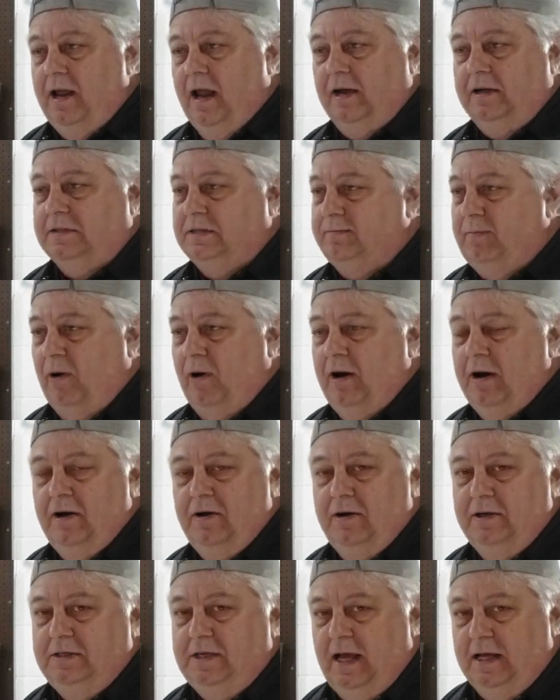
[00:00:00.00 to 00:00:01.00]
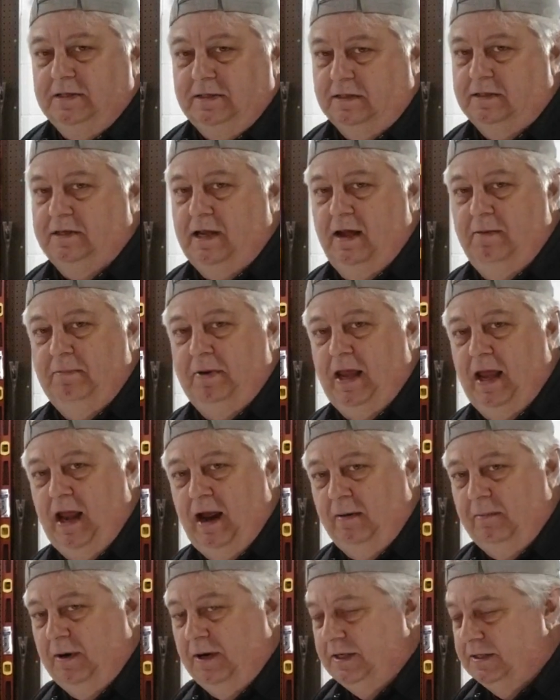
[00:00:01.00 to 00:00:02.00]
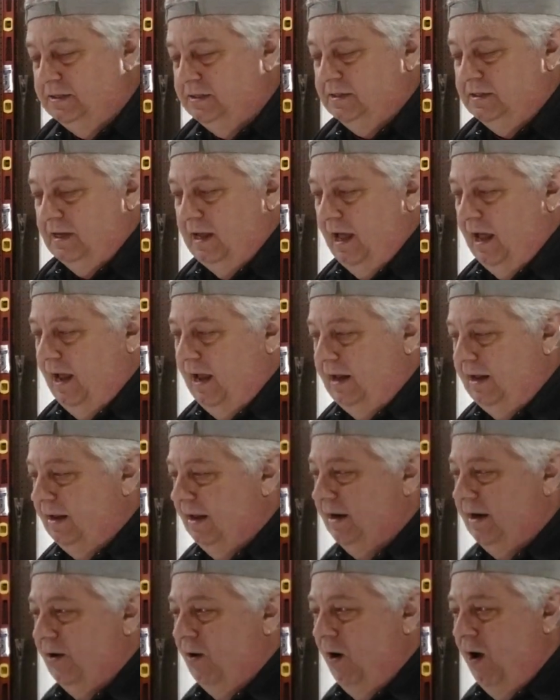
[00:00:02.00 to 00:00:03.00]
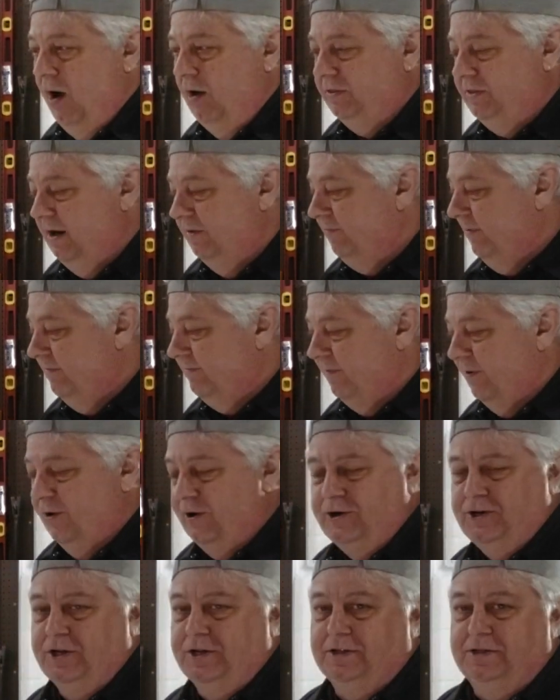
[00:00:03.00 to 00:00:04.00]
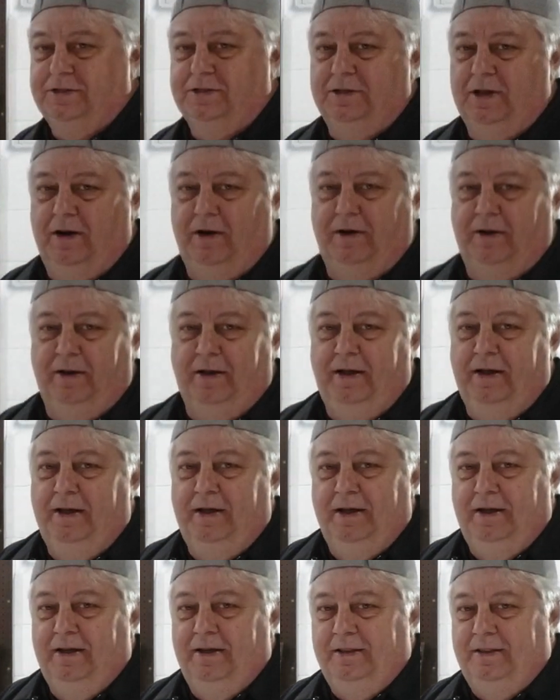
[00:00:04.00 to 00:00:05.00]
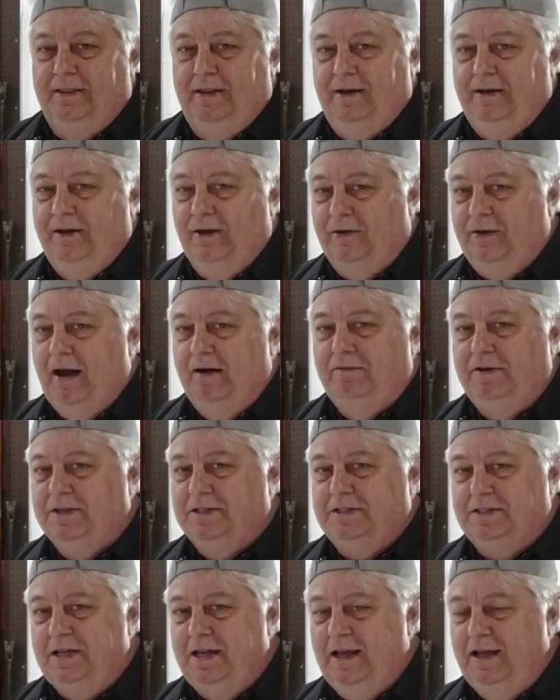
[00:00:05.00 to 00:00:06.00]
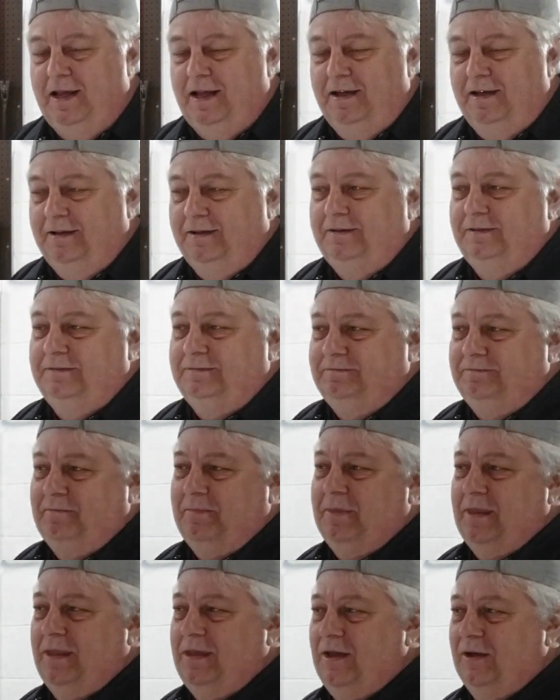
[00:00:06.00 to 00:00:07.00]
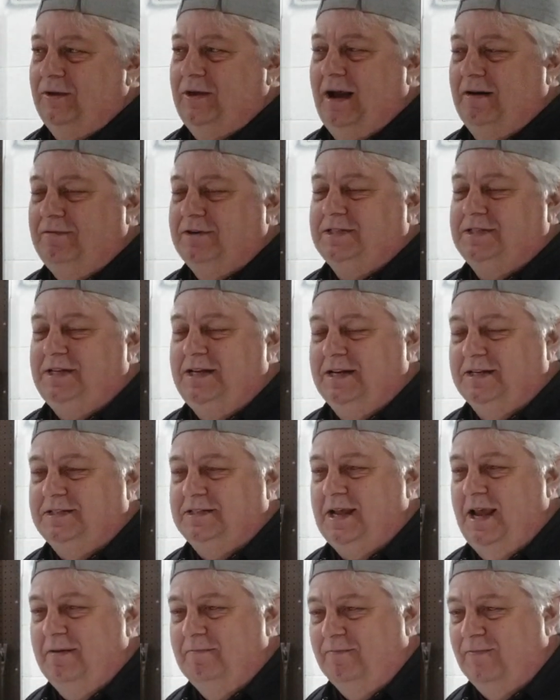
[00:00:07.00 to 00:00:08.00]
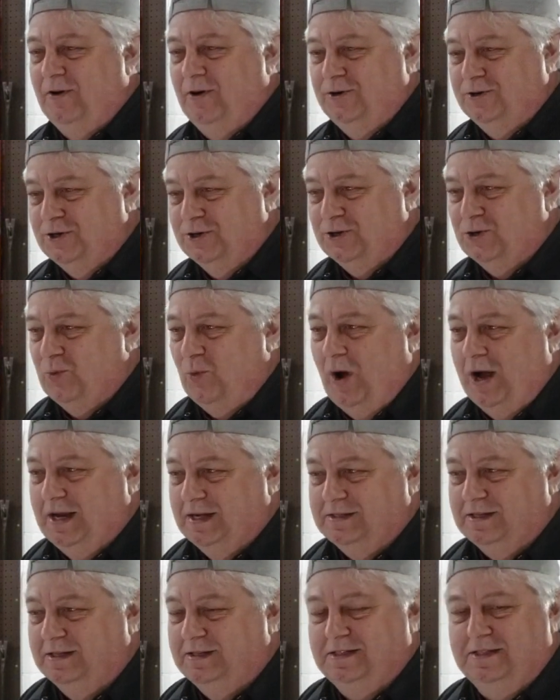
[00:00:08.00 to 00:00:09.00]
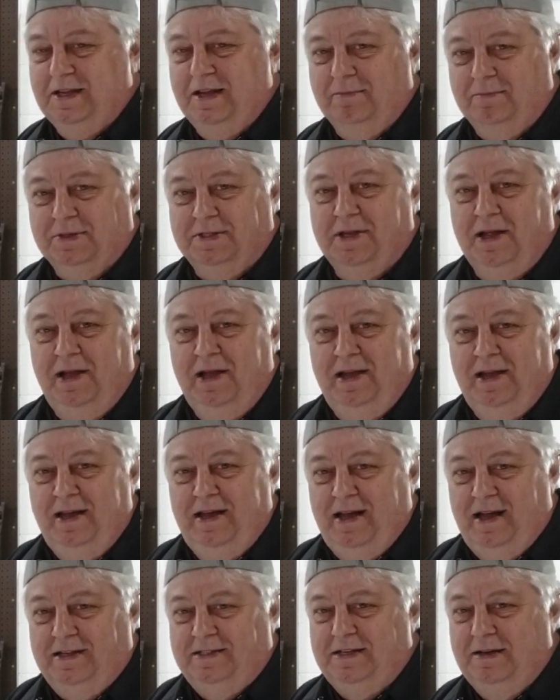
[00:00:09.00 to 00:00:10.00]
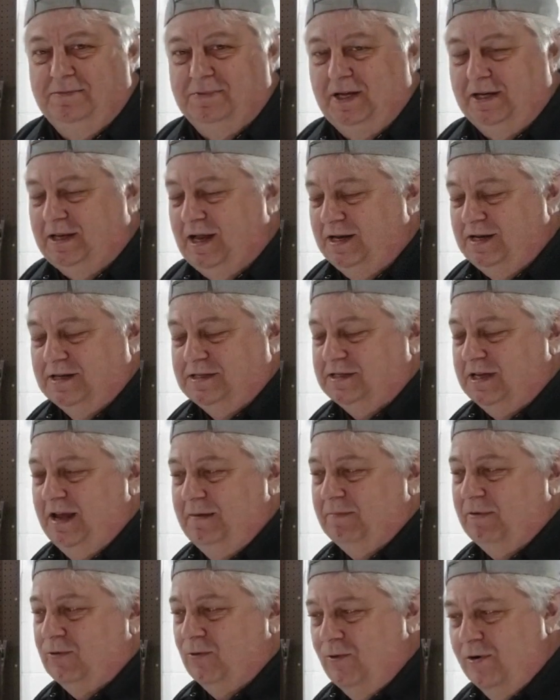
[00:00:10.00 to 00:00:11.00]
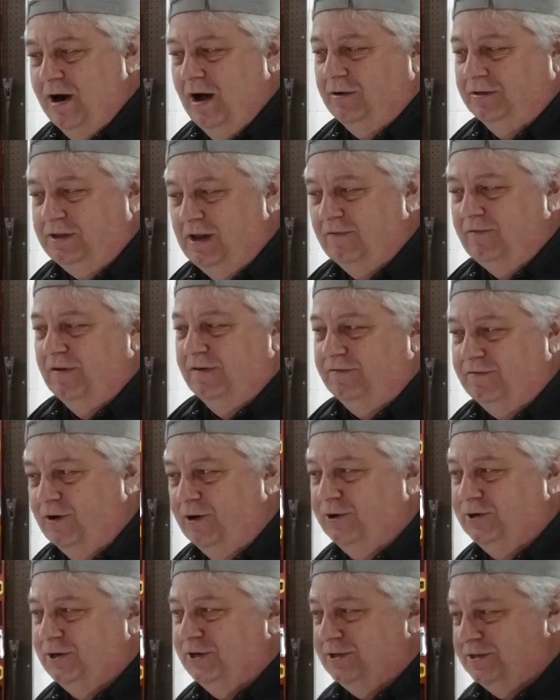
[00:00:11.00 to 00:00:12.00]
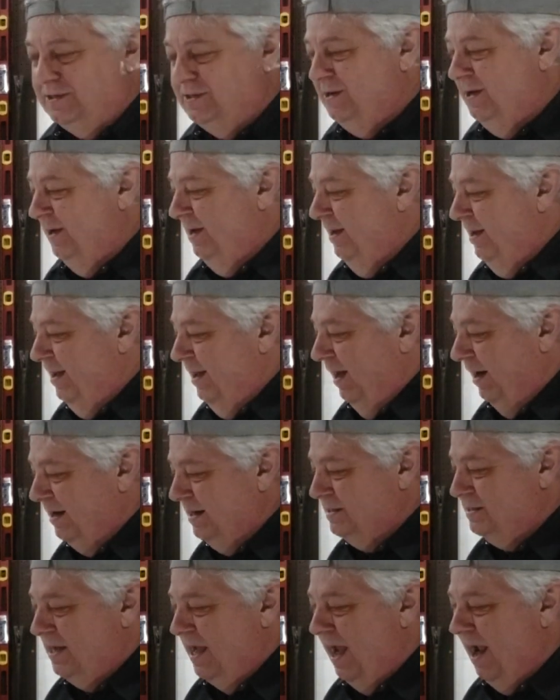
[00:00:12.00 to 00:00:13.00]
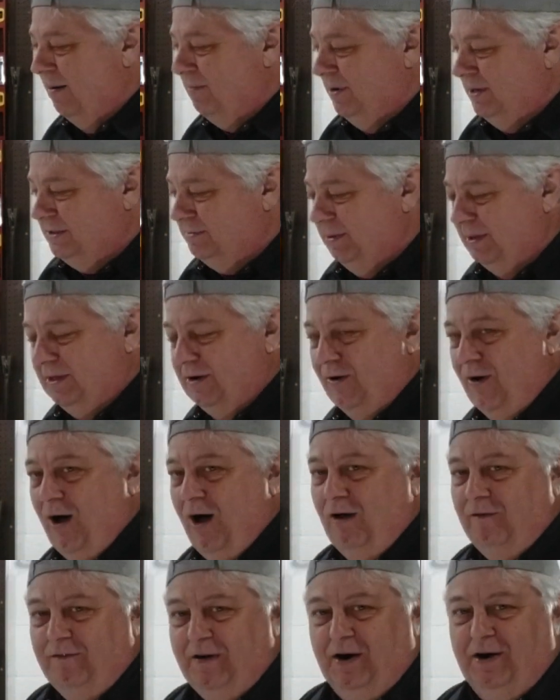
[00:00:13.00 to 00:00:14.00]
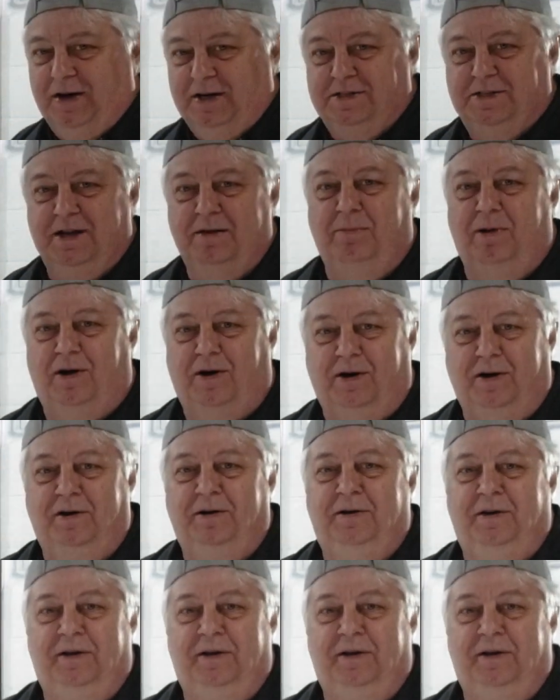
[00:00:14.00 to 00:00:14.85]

Dick's Sporting Goods has the same cameras and they're all different versions. They're, you'll never see you'll never see the same version twice it seems it seems like they just keep throwing out different versions of these cameras but they're all very similar